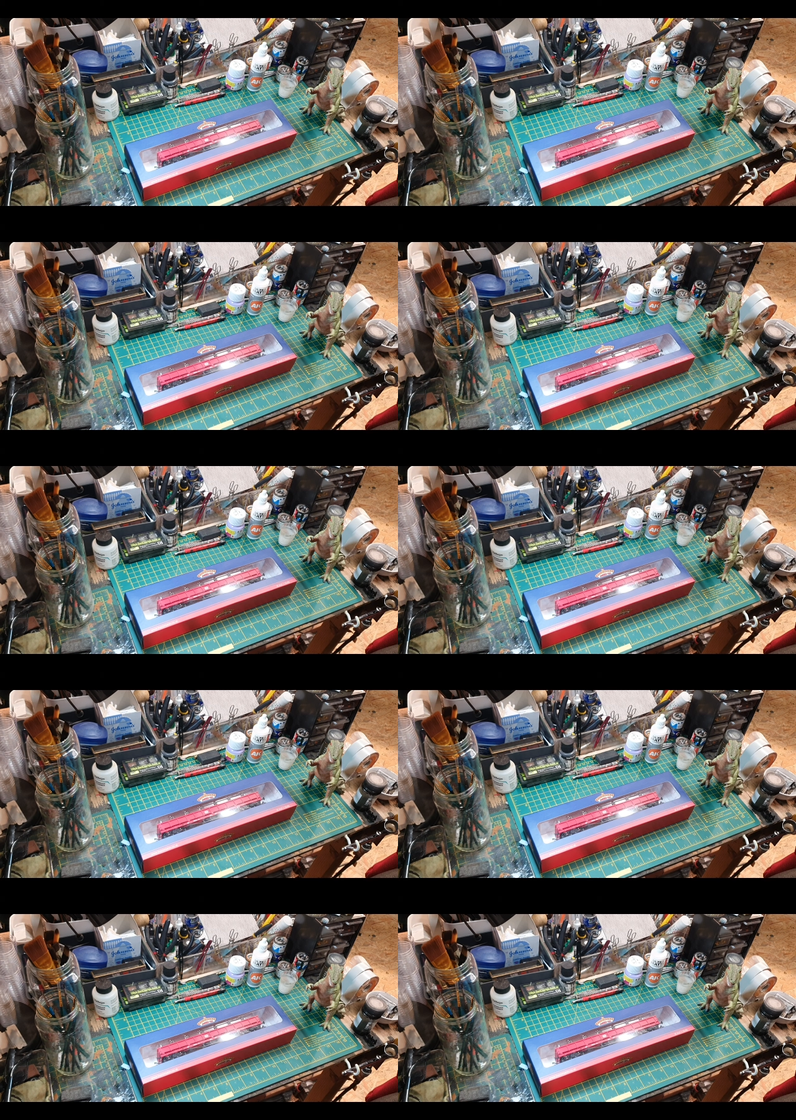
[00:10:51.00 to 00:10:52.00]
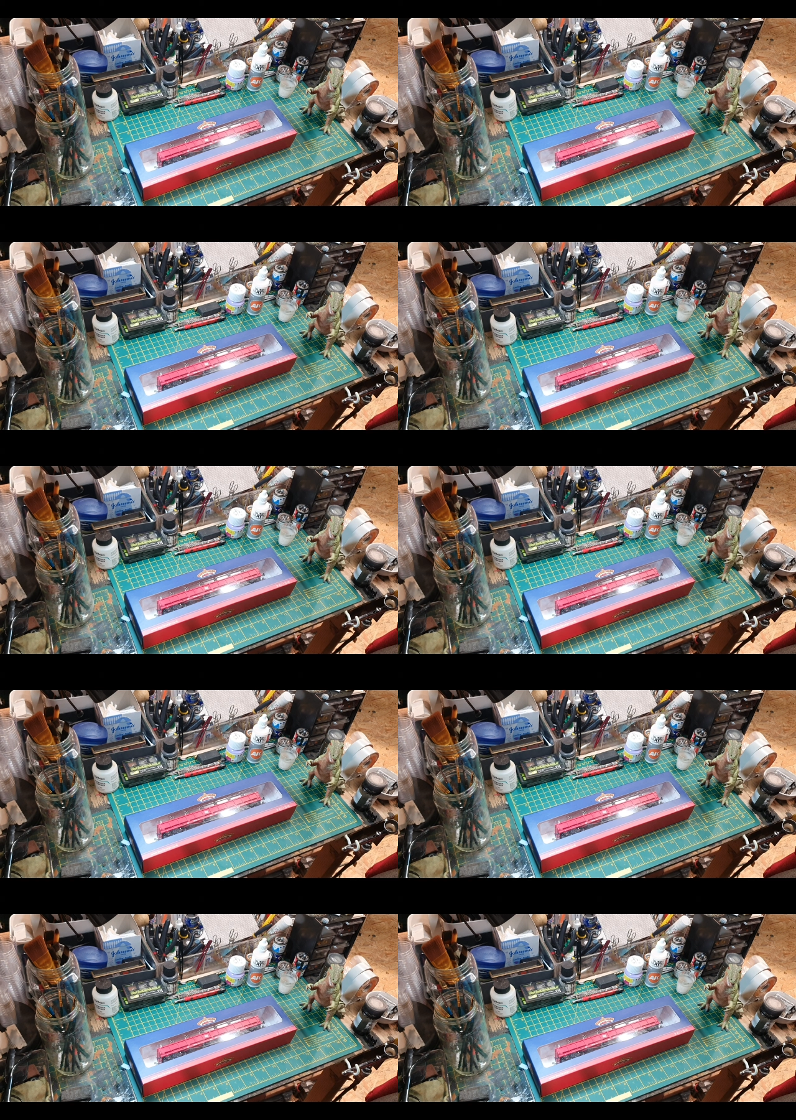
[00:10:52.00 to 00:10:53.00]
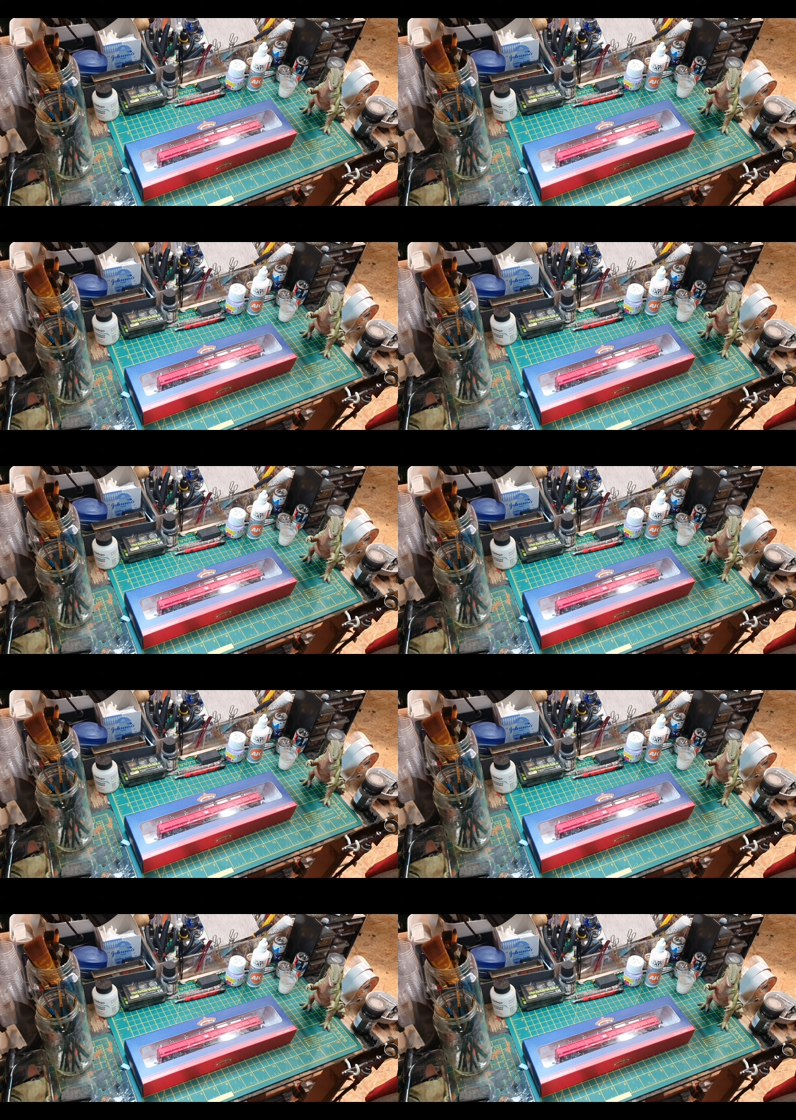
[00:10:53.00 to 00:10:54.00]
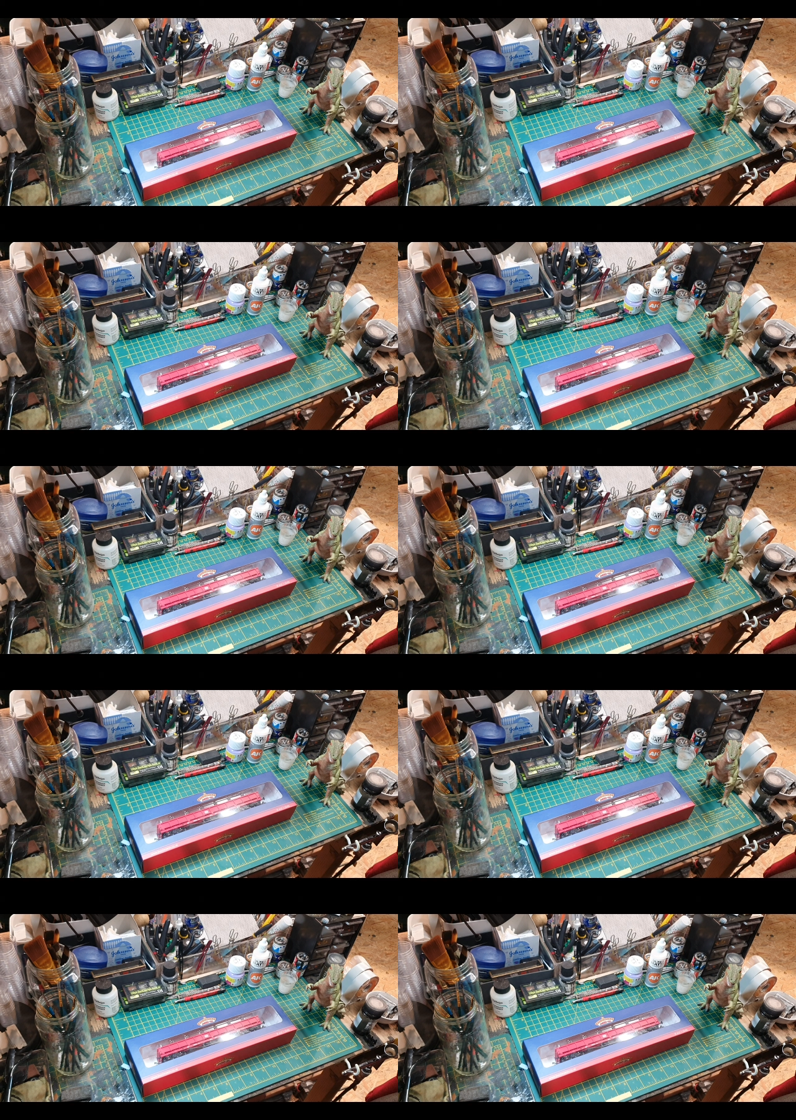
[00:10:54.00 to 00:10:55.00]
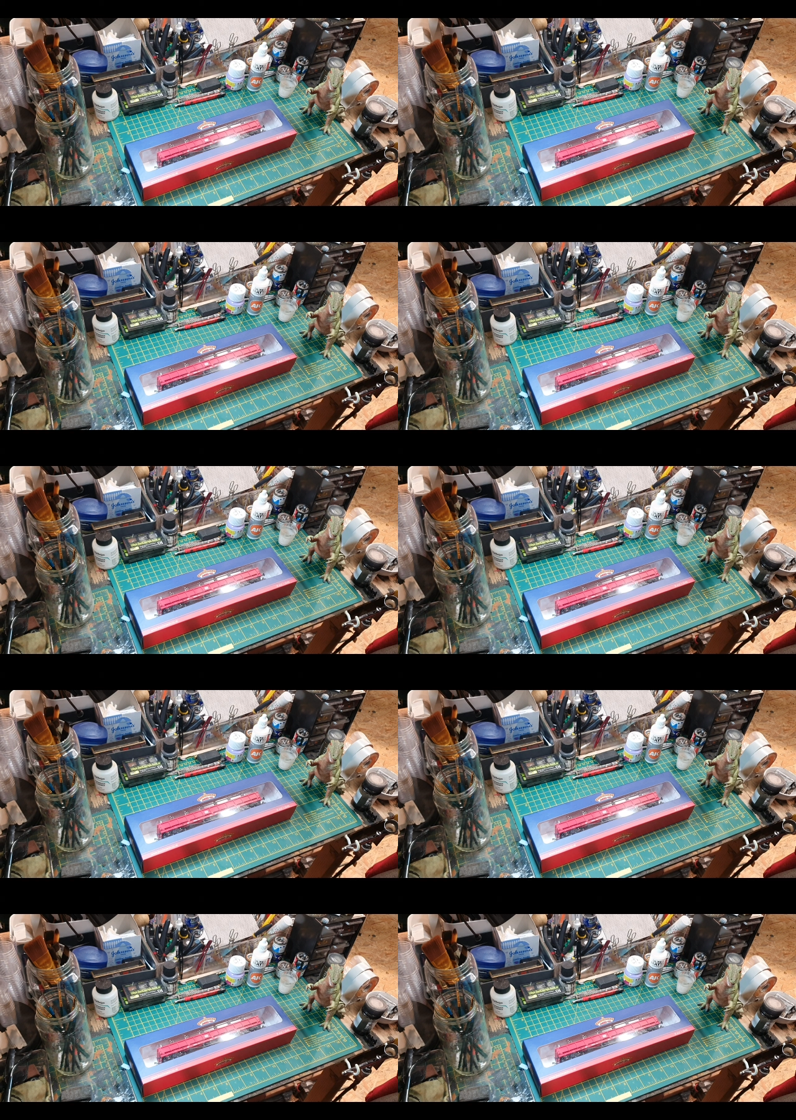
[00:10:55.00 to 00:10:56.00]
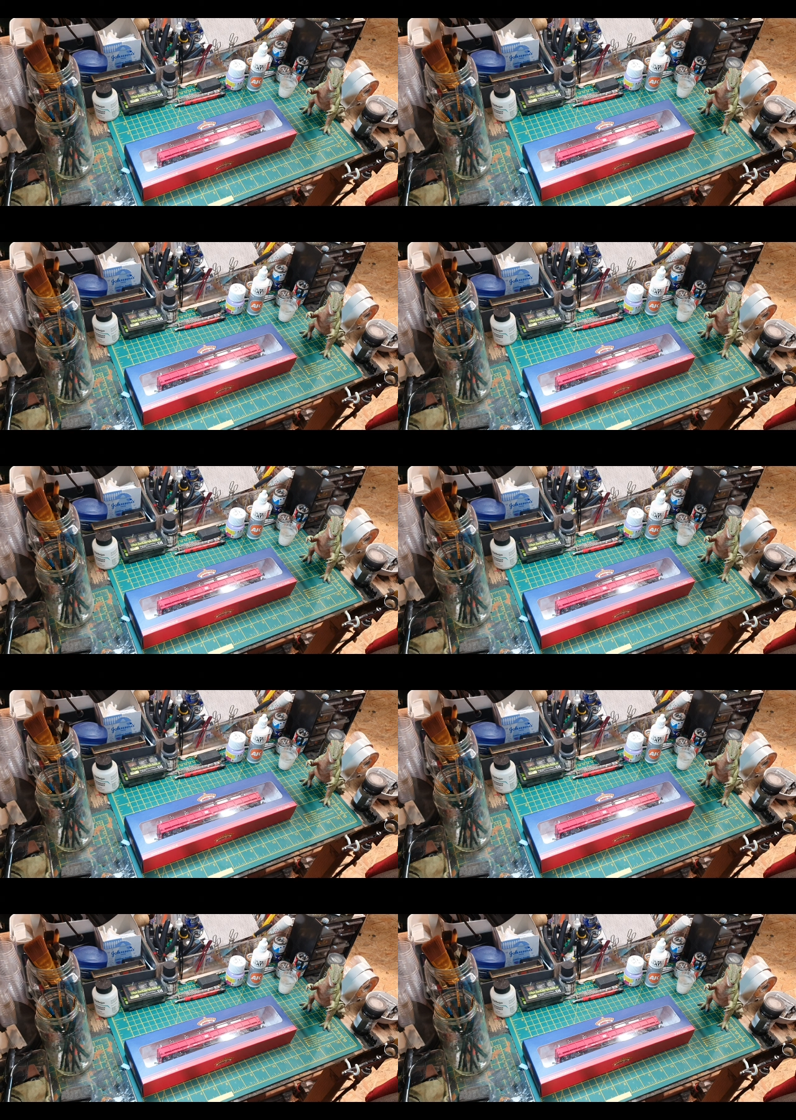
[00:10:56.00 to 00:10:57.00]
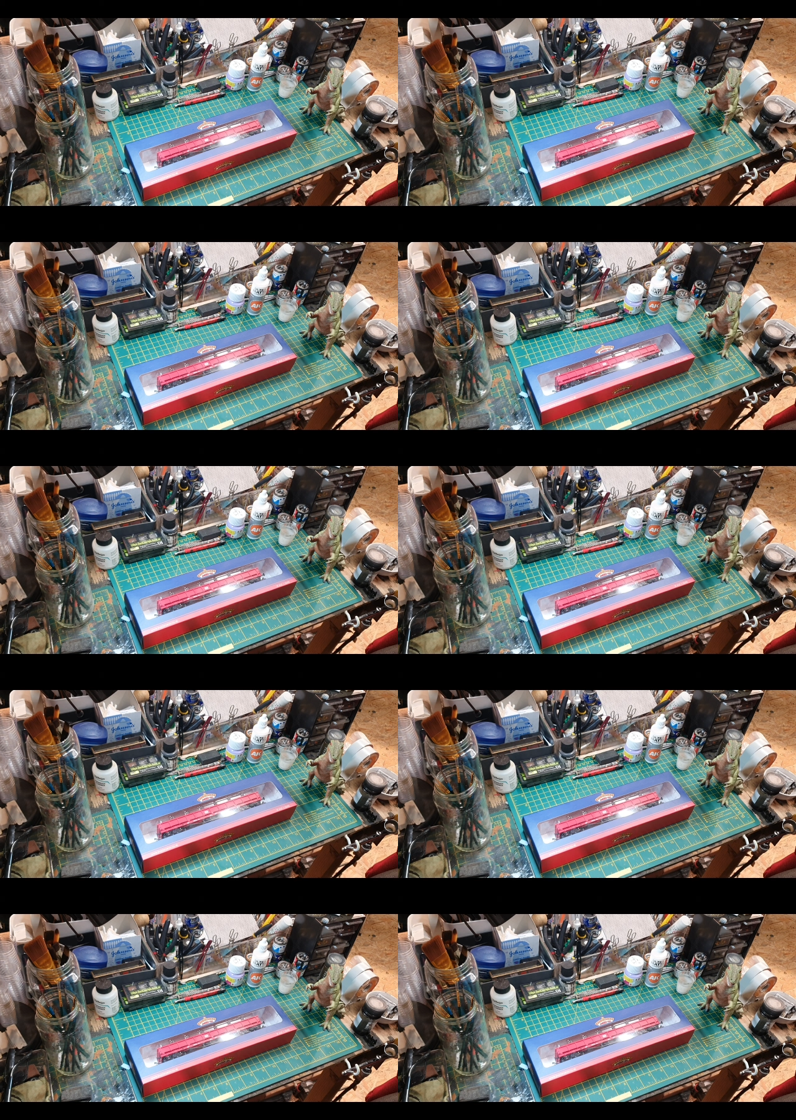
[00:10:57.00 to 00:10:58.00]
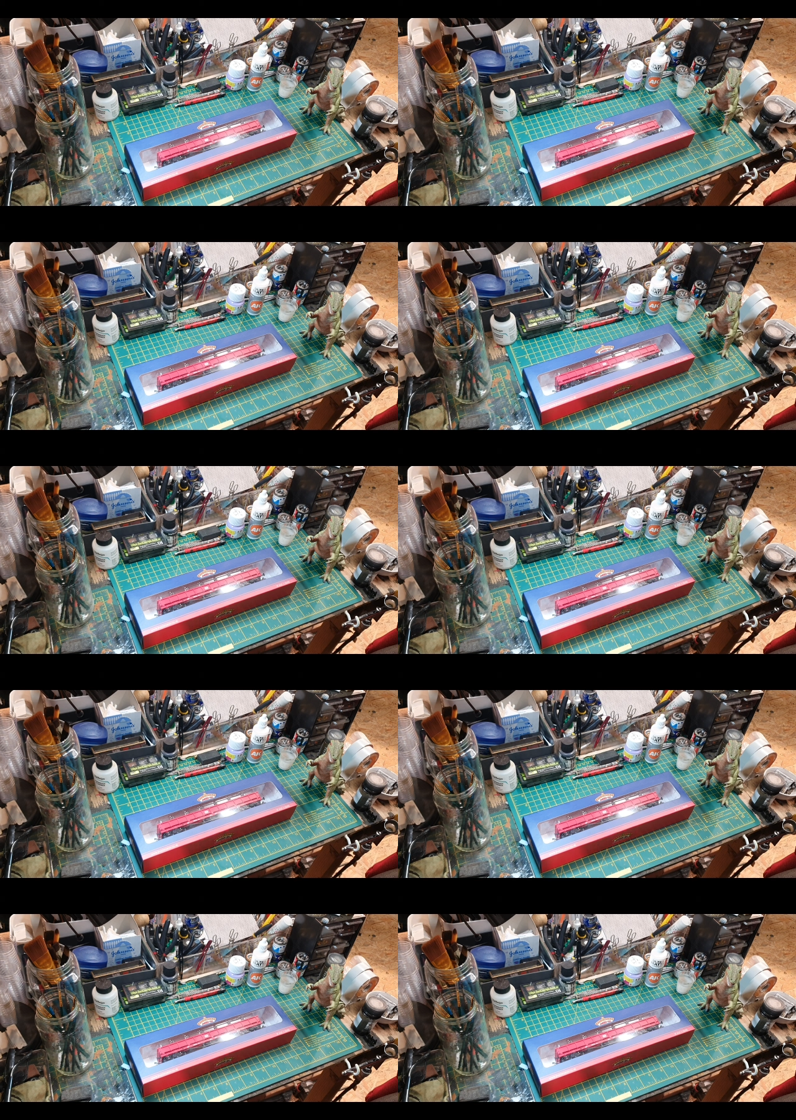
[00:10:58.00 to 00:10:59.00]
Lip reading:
[unreadable: no face in view]